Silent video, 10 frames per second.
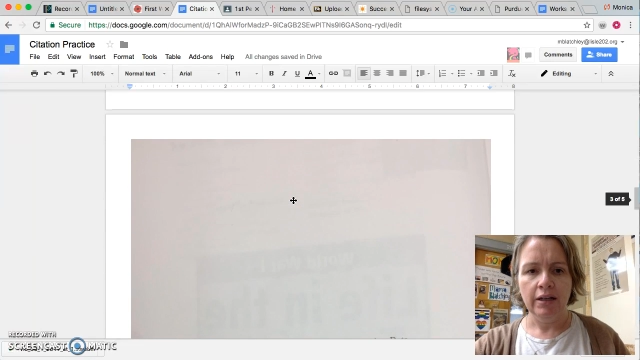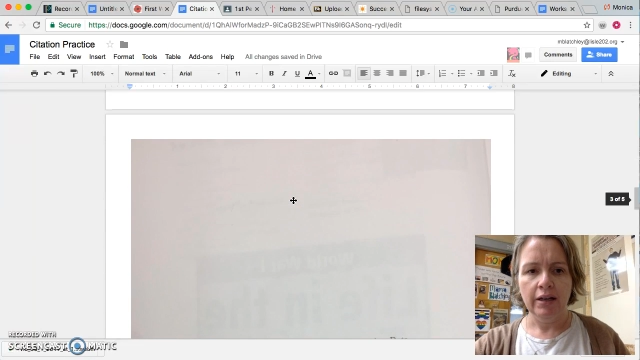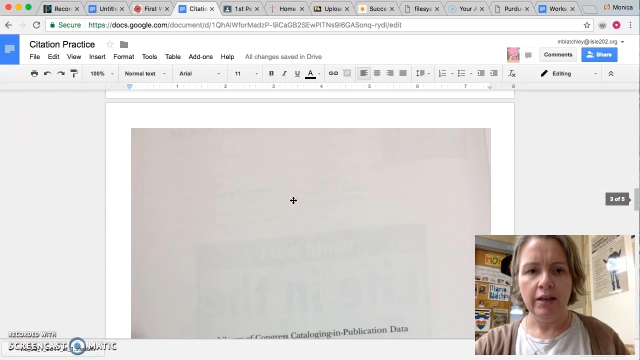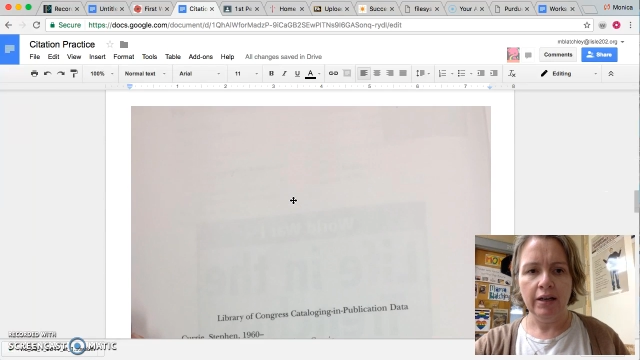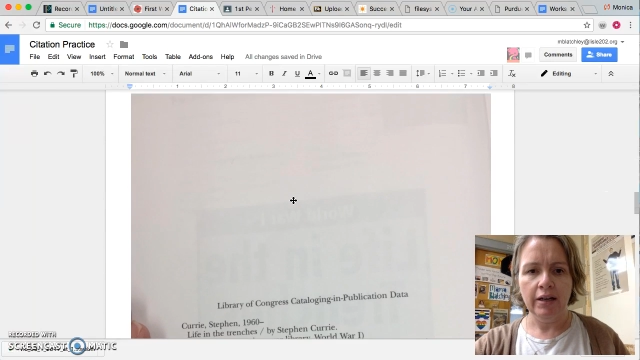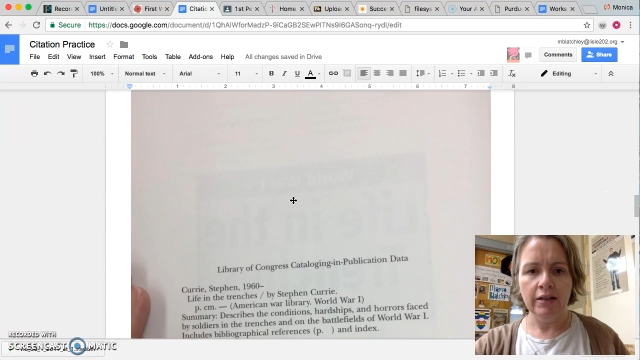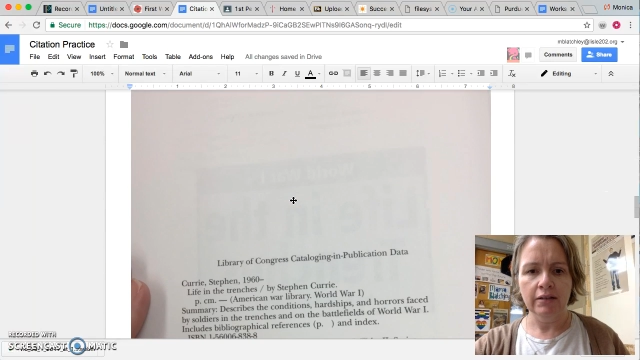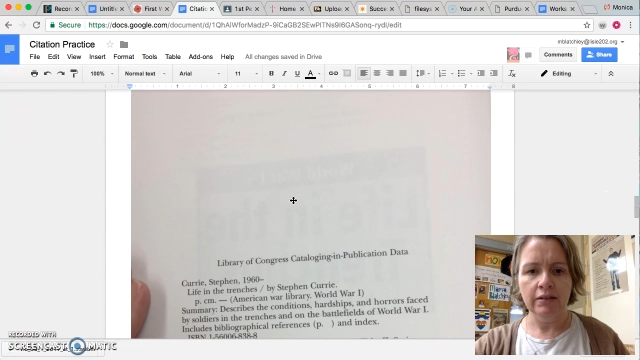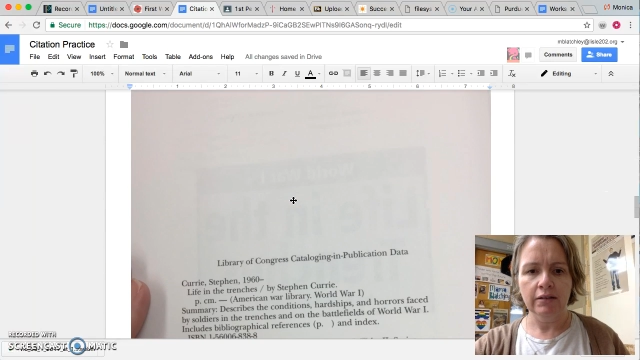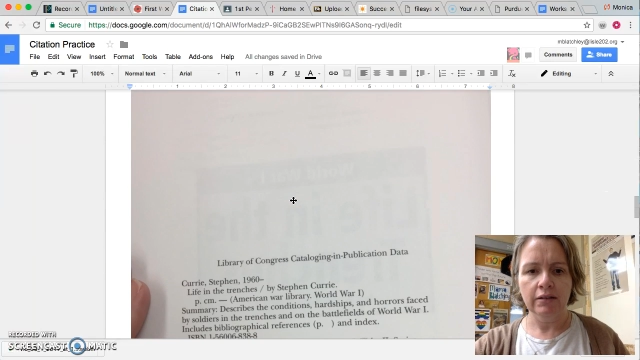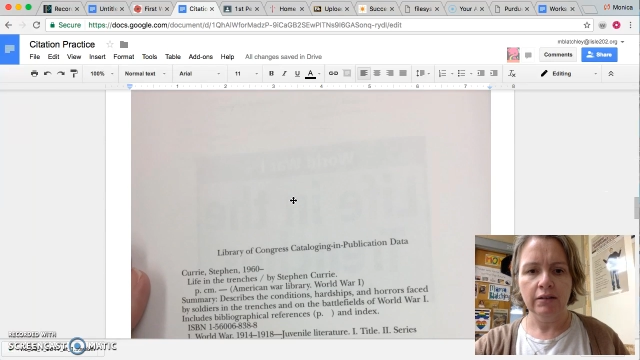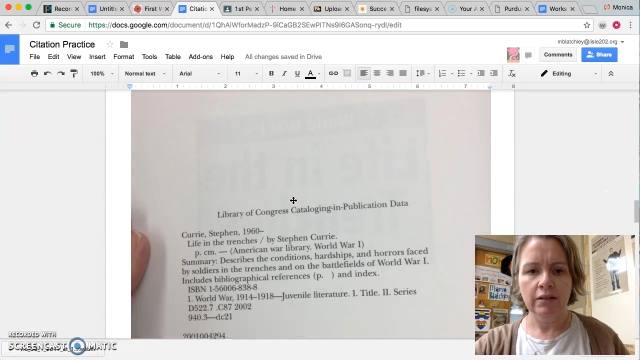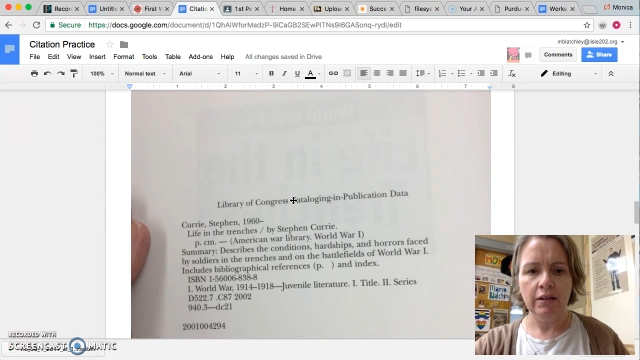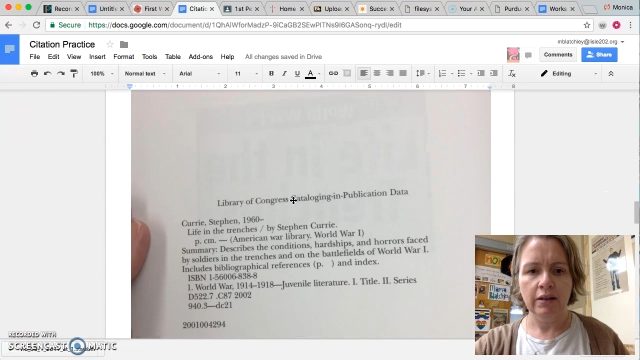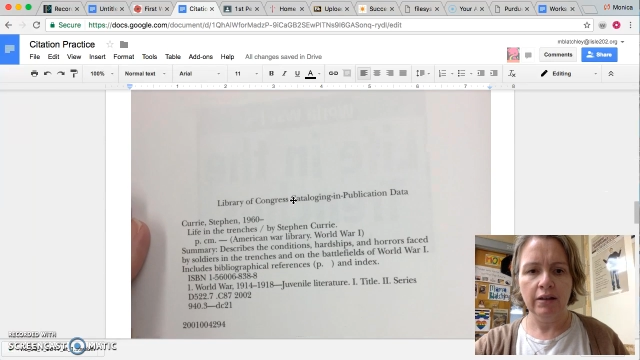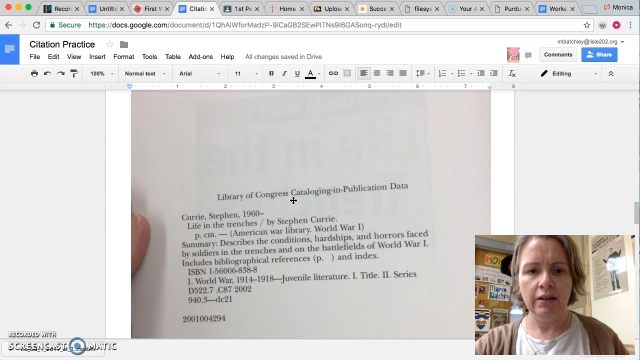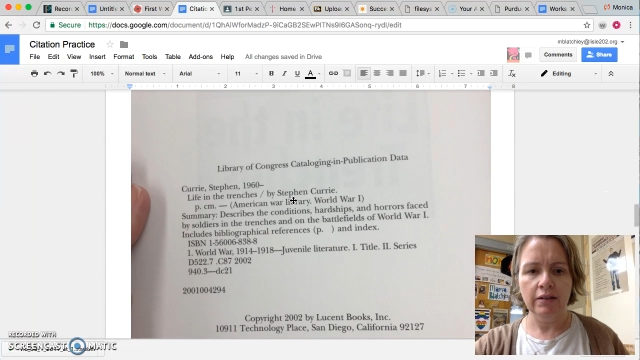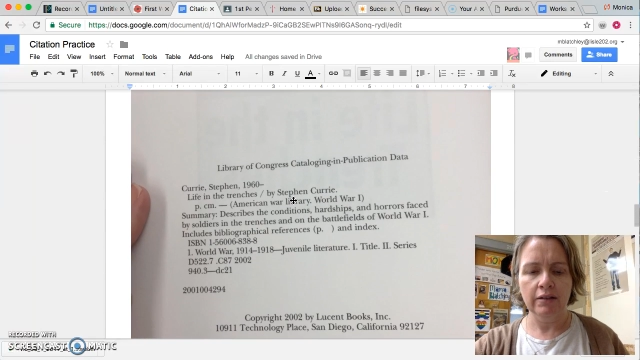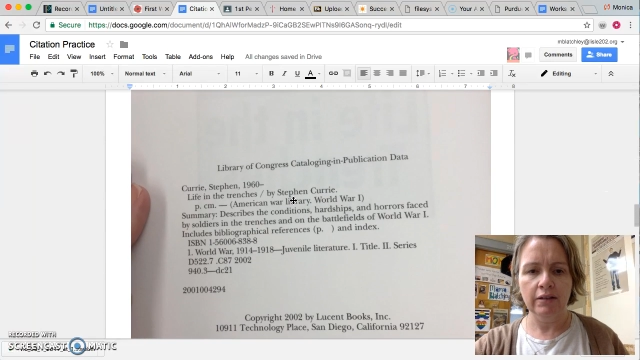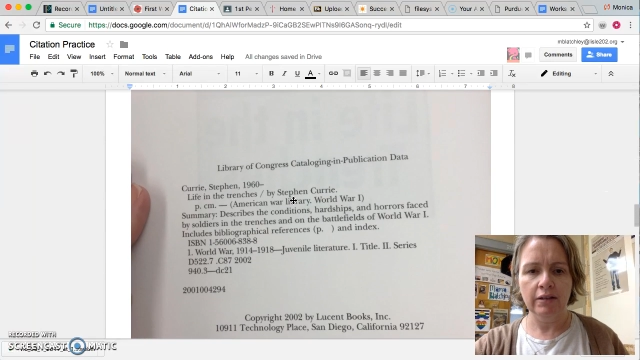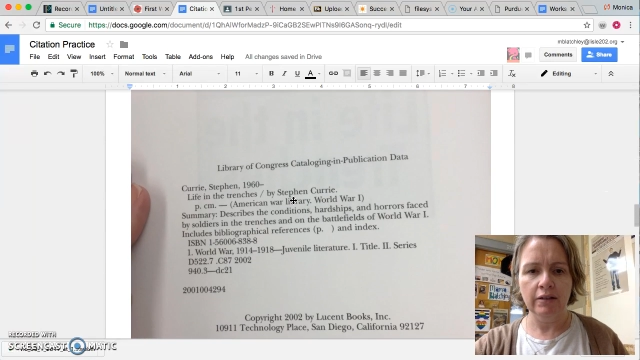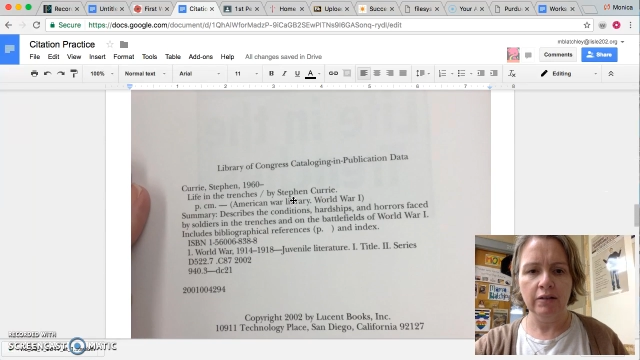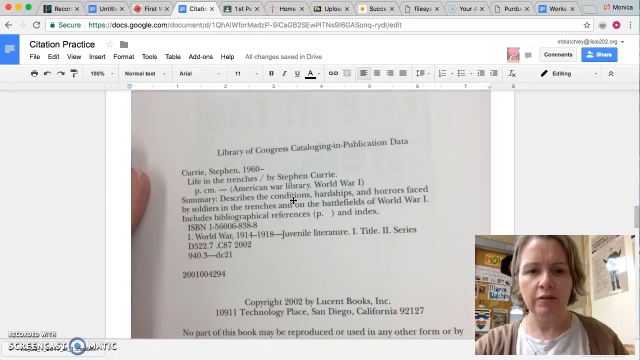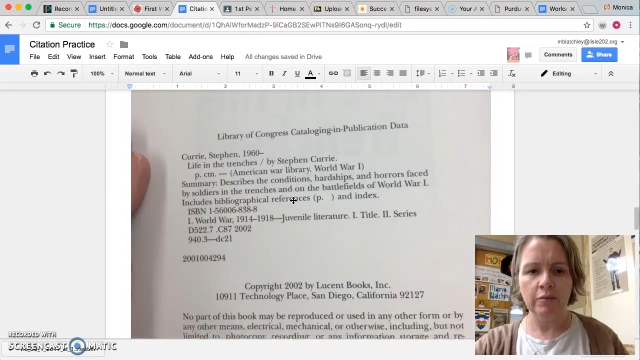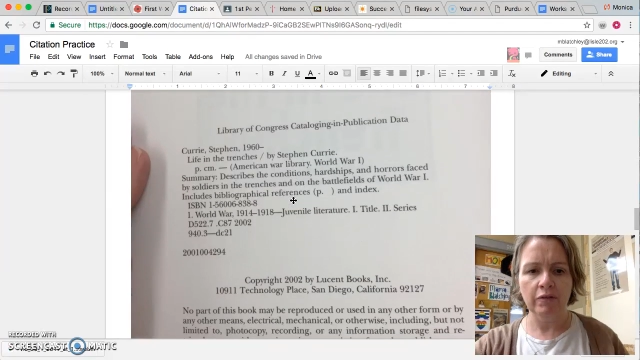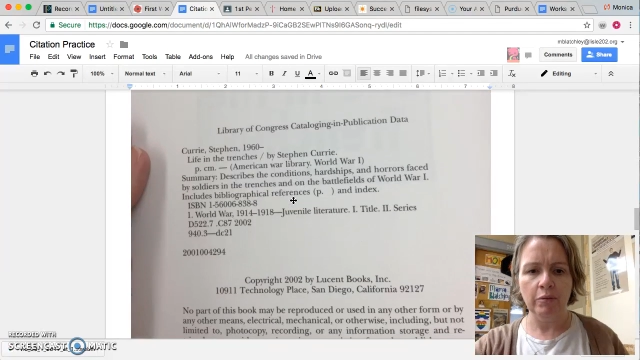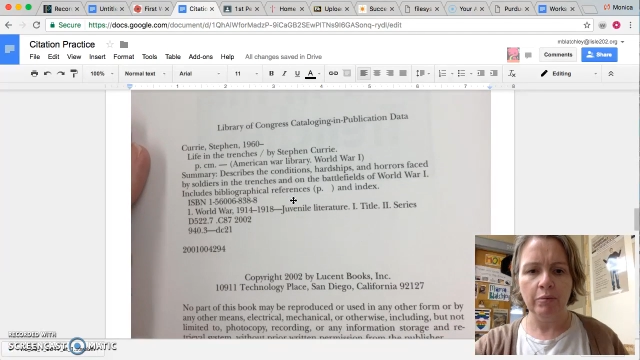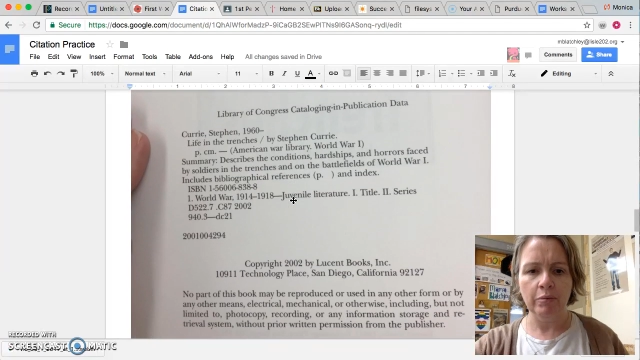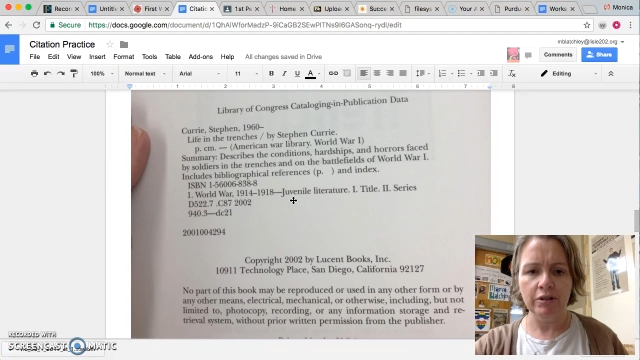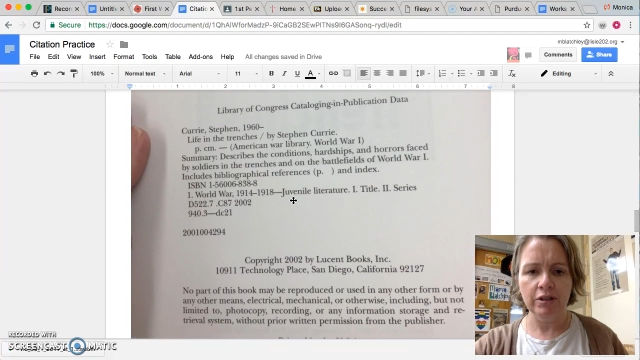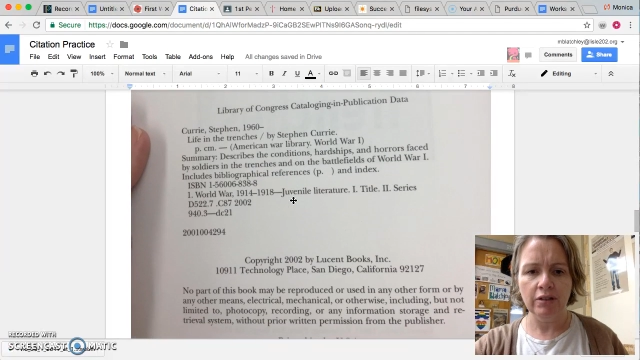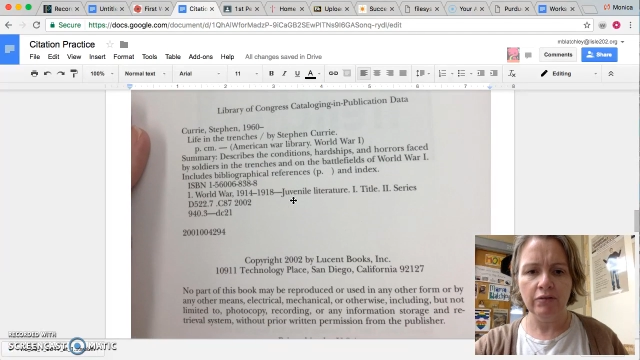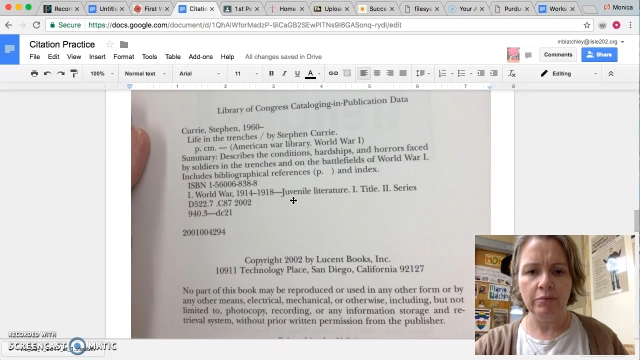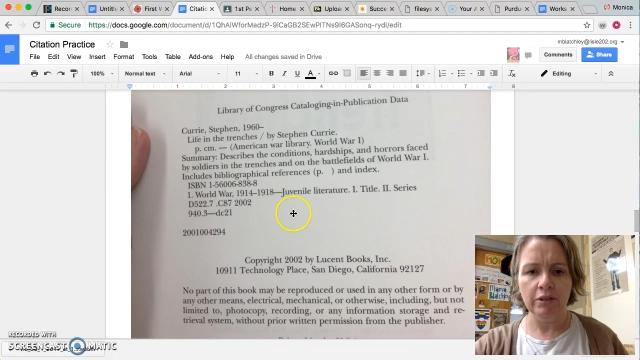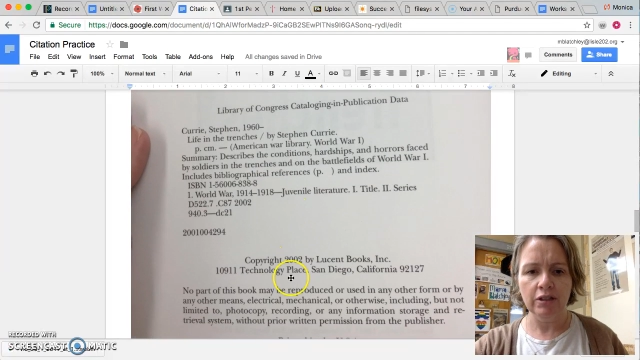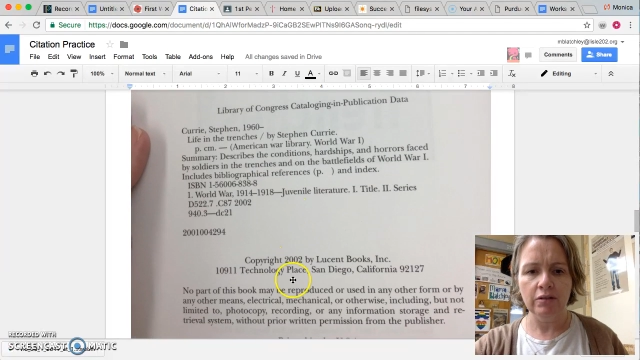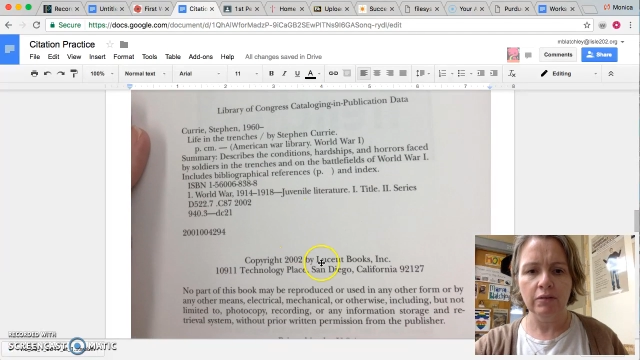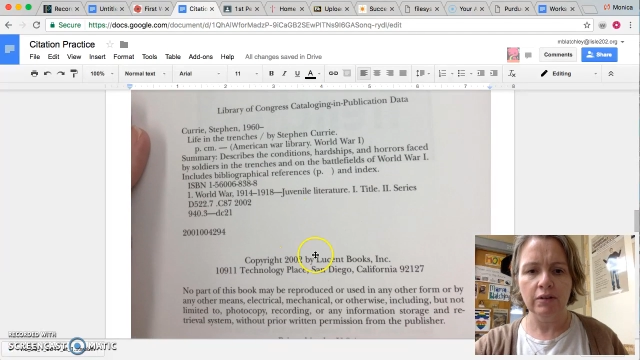and this is some of the publishing information.